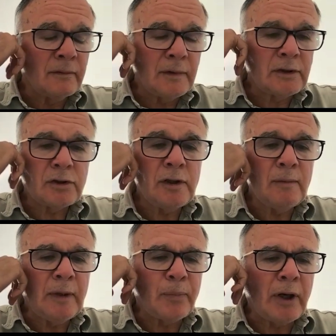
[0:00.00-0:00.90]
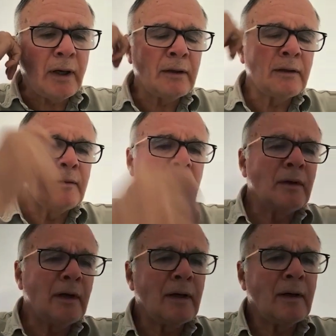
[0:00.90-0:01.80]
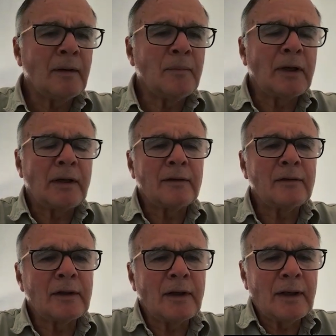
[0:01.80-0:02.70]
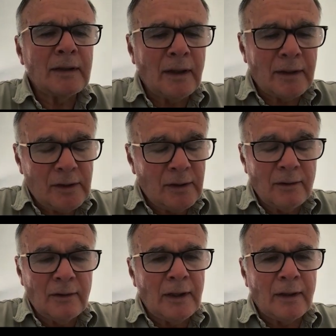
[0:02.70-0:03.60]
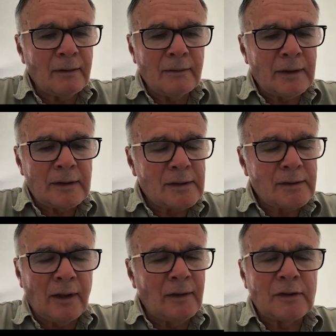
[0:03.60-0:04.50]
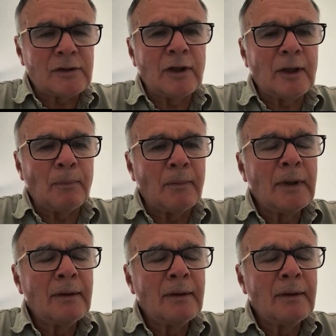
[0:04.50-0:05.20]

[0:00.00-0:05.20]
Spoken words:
Extremely proud, but I think I said earlier, it's over to him.